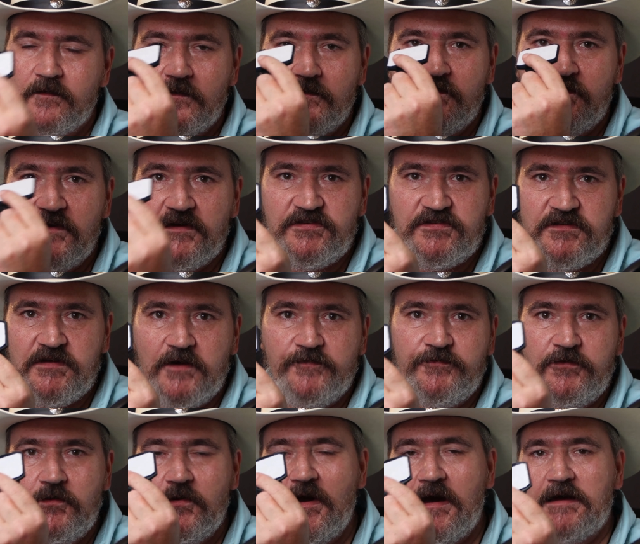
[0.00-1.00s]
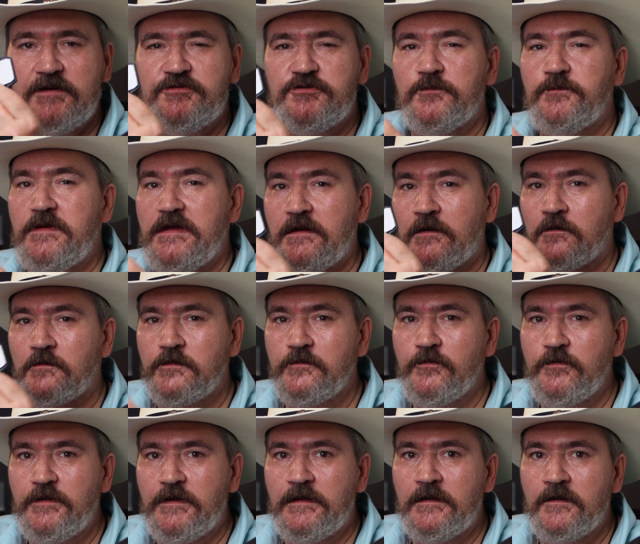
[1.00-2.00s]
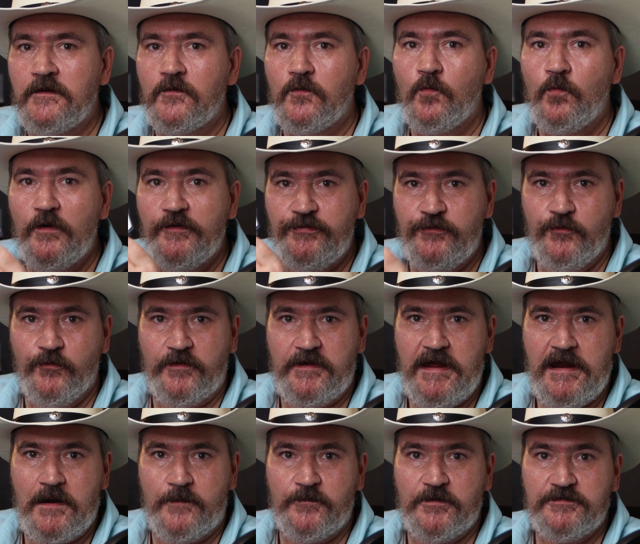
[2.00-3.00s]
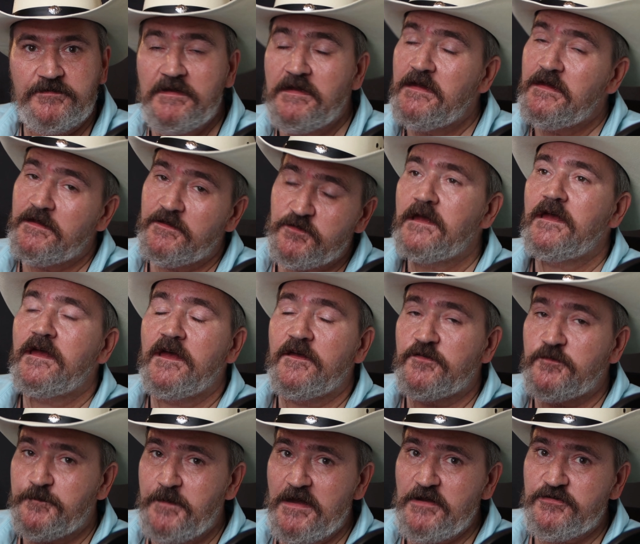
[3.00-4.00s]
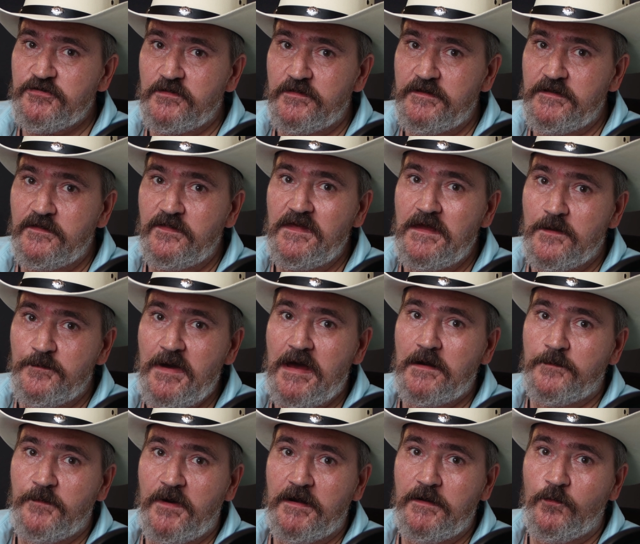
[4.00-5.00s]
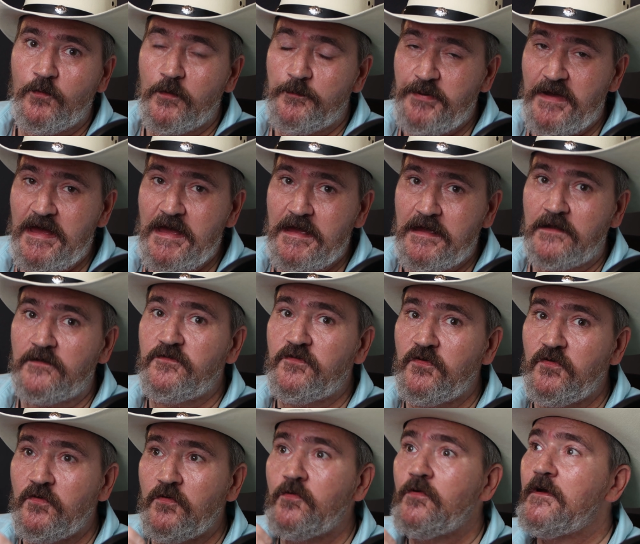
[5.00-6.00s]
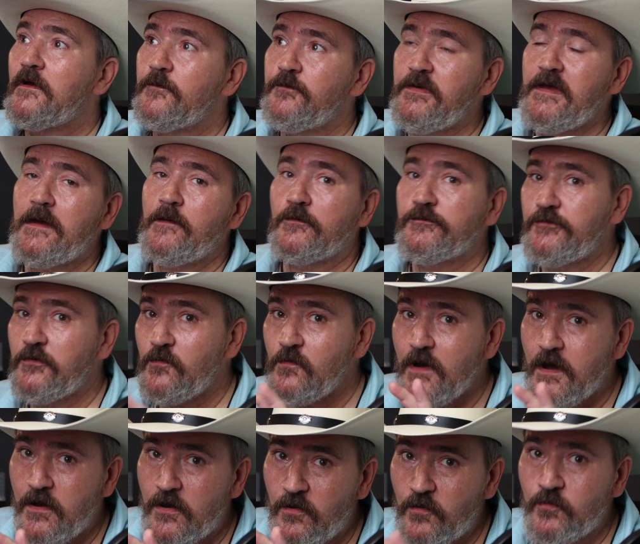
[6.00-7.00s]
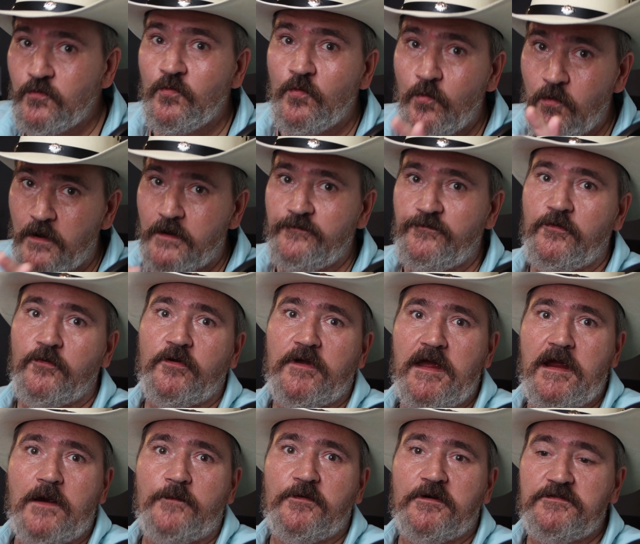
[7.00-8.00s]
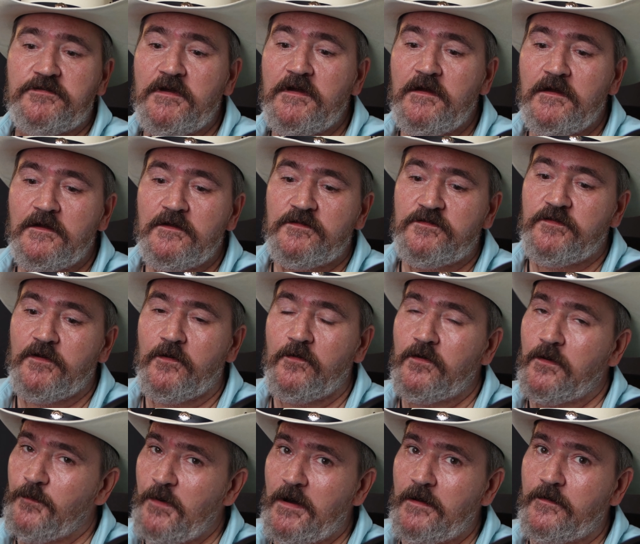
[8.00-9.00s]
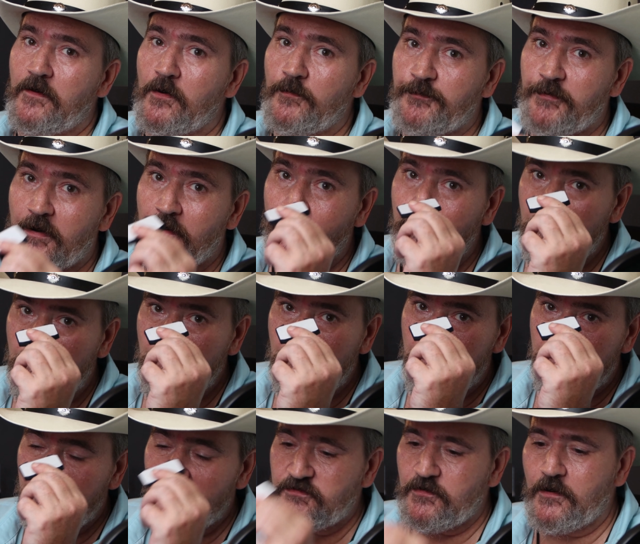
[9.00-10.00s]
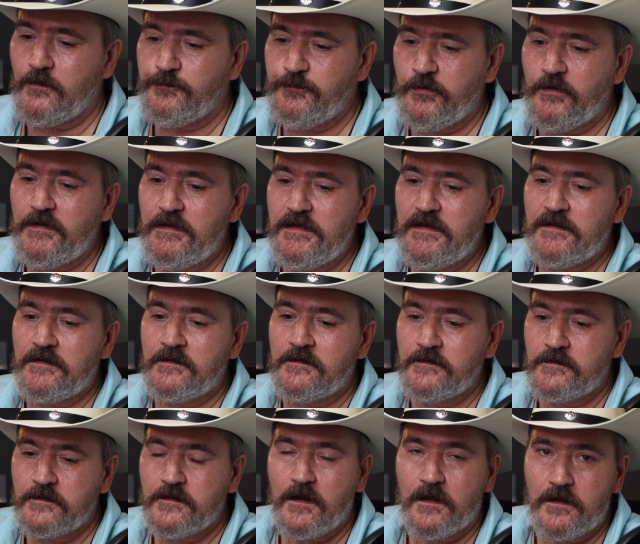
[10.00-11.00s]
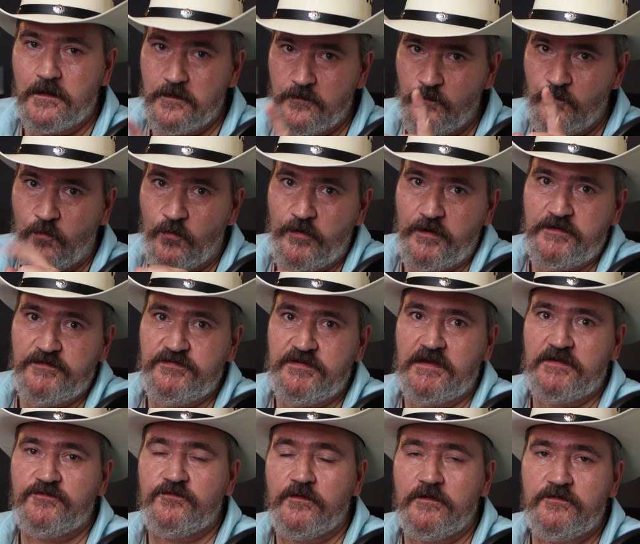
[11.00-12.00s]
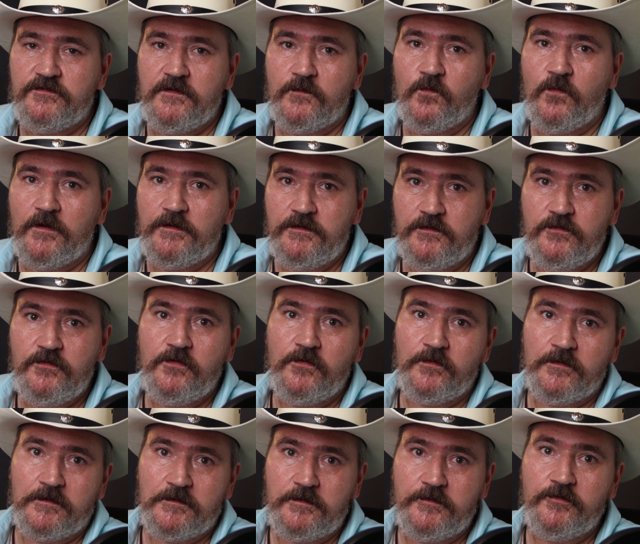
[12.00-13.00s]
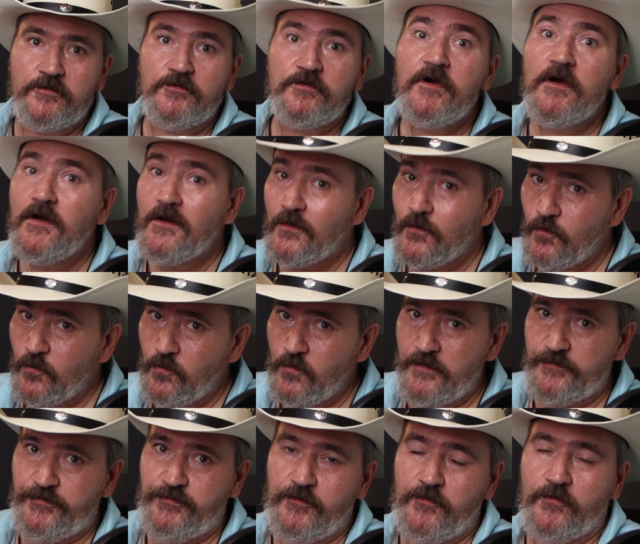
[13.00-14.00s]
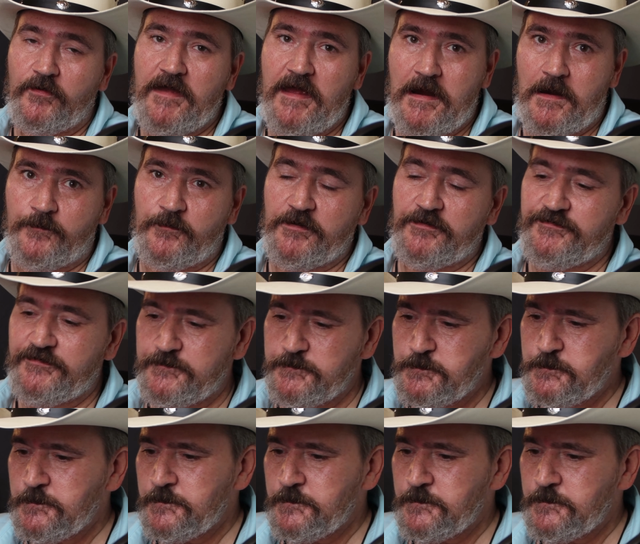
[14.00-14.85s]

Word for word: This stuff you guys should be including with your cameras, especially the amount of money we're paying to be able to own one of your cameras. So come on, GoPro, start putting in more accessories than what you do include with your cameras.